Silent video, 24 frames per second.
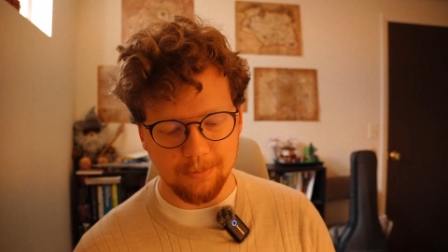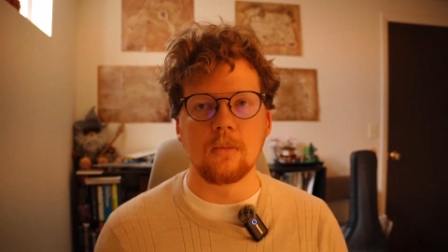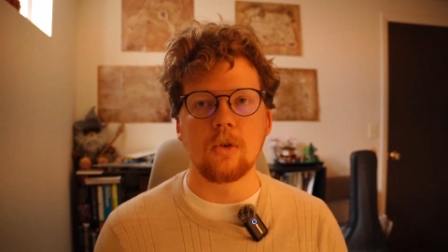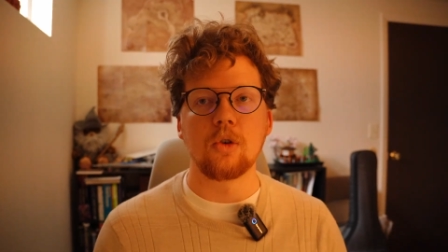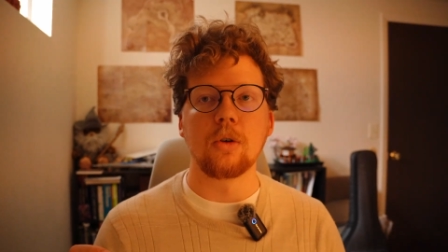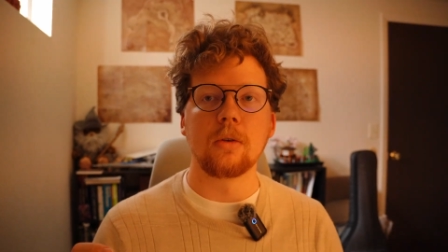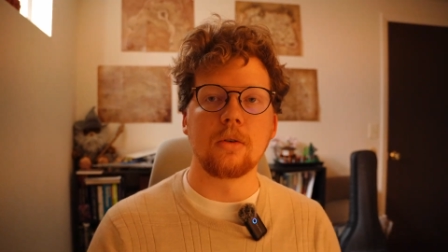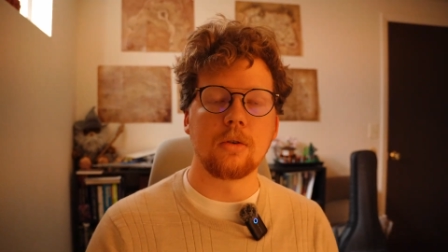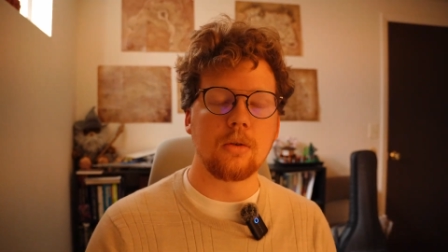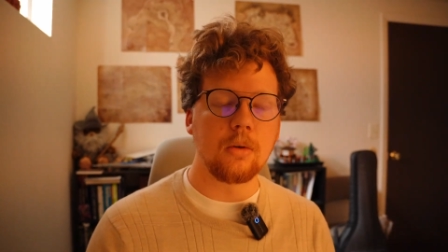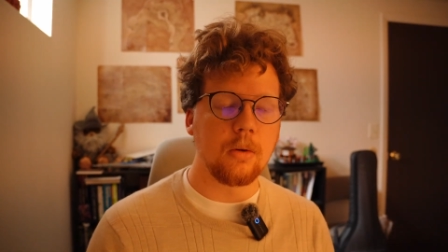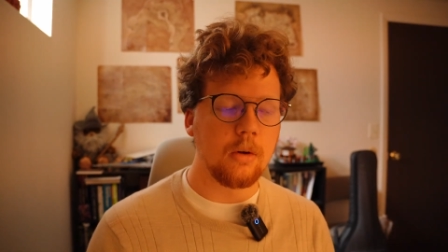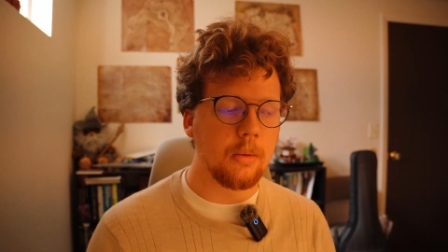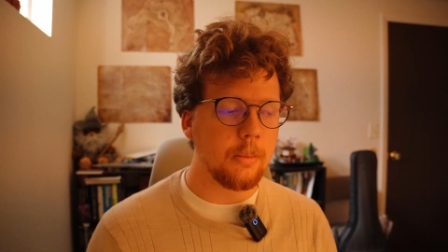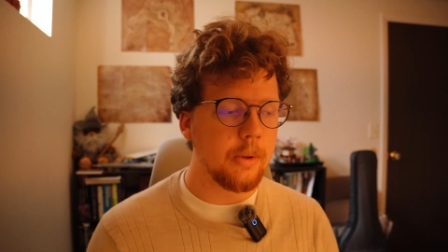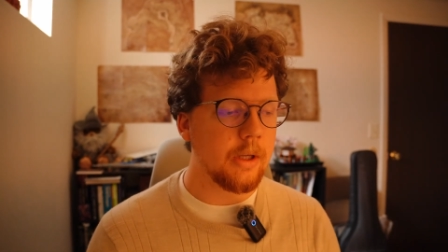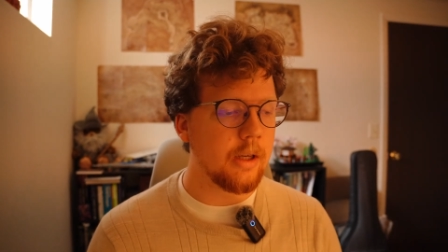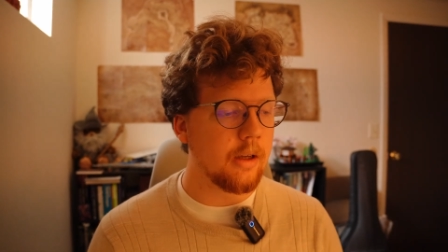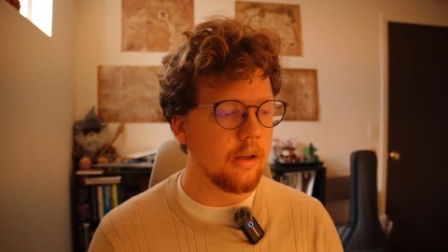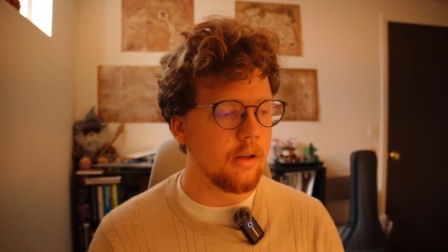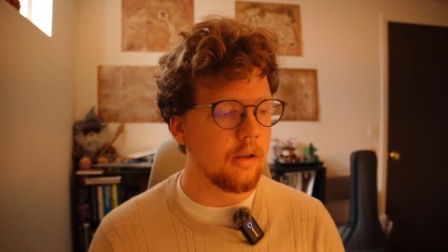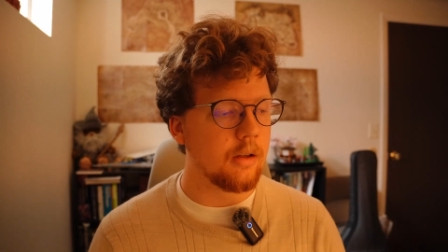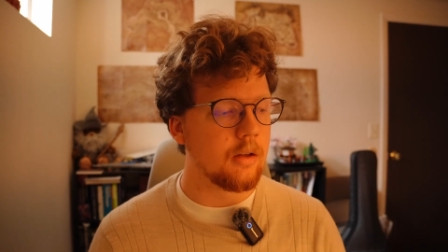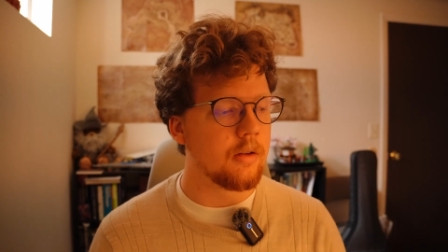So the story
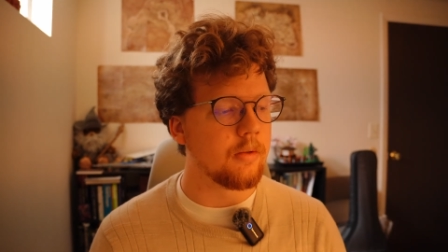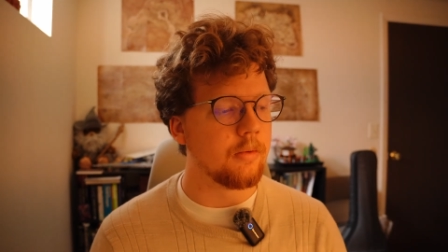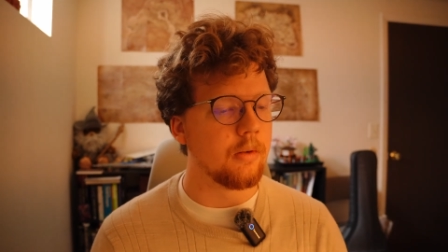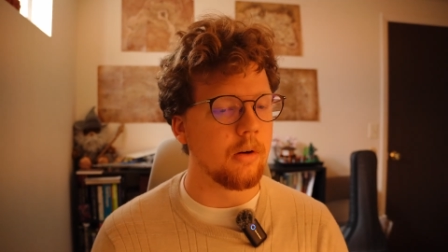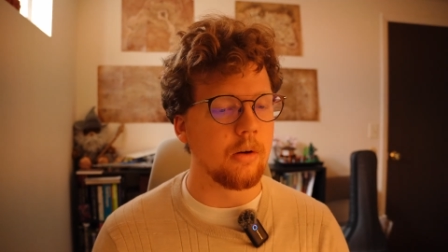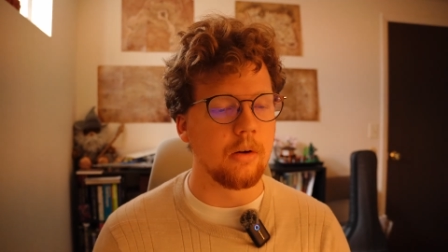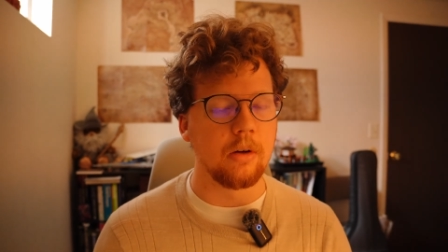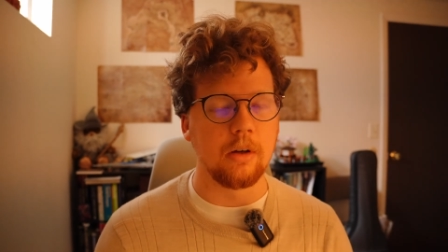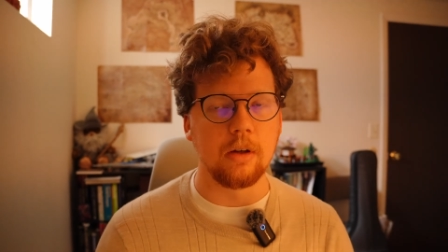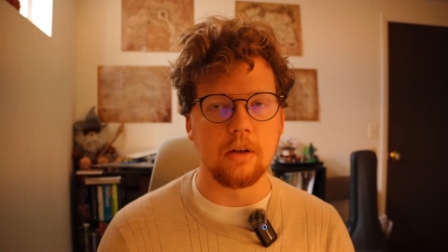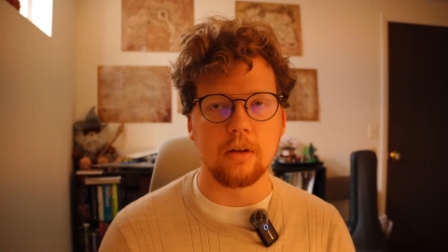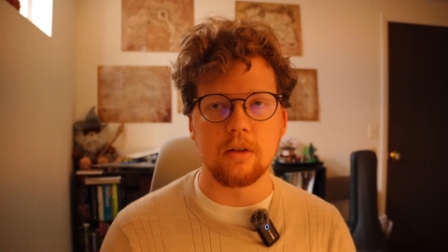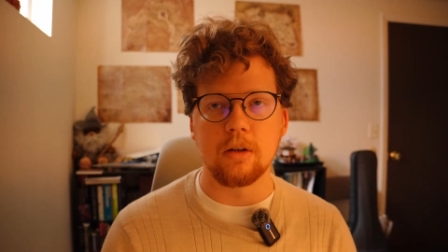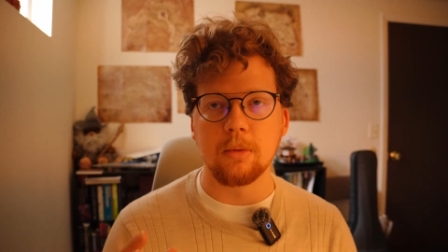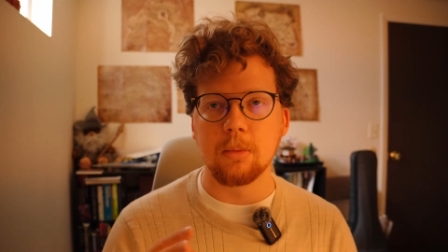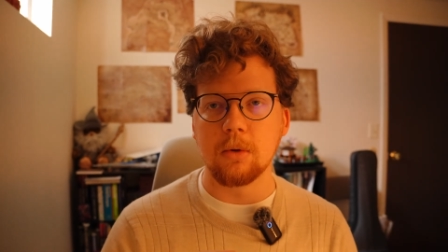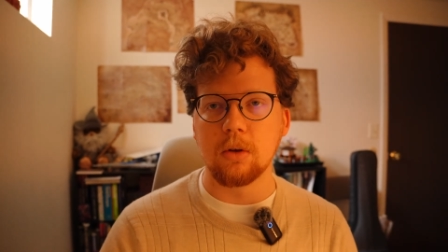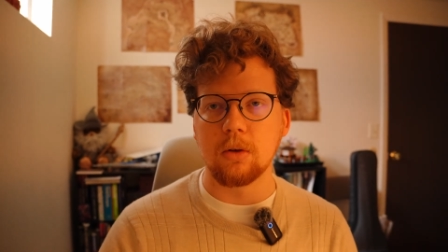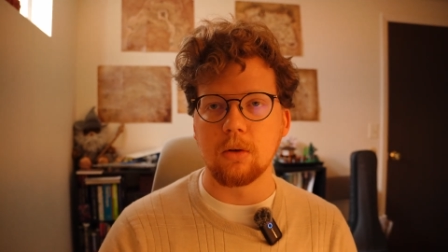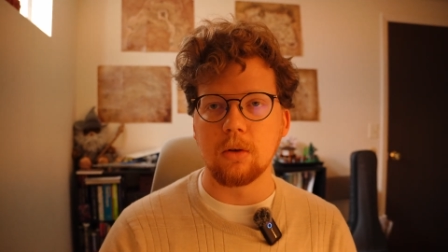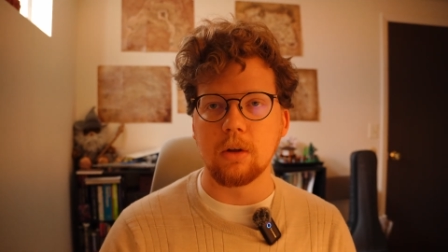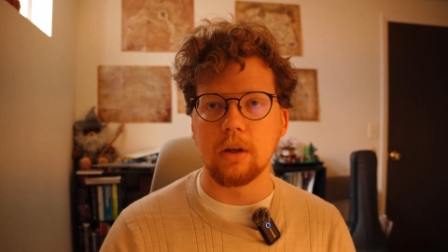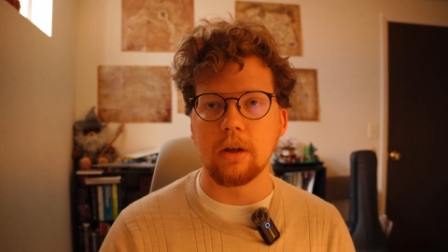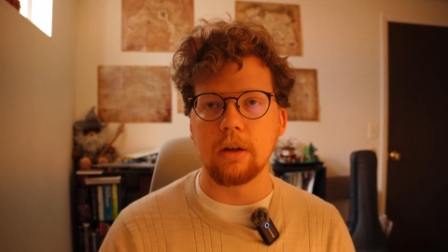begins very
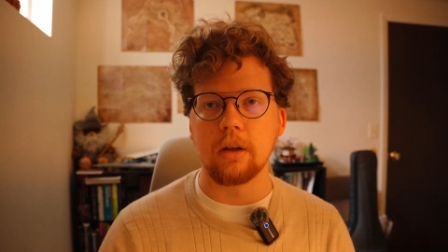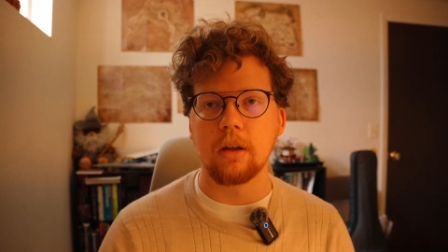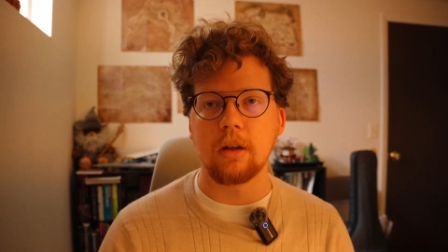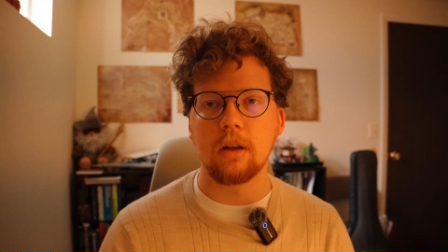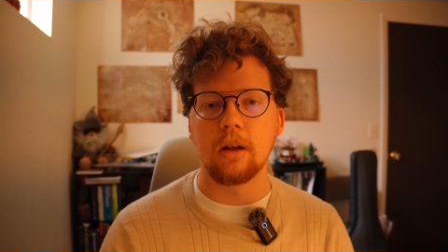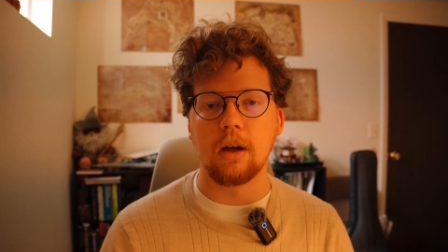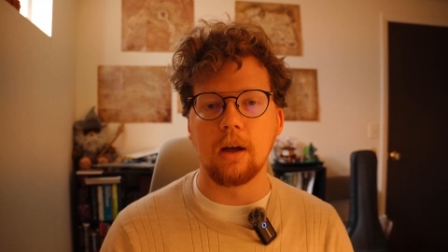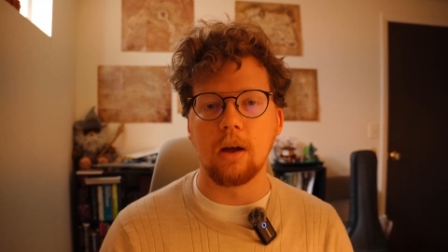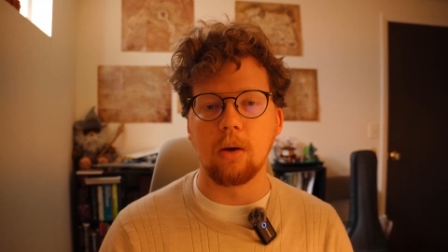similarly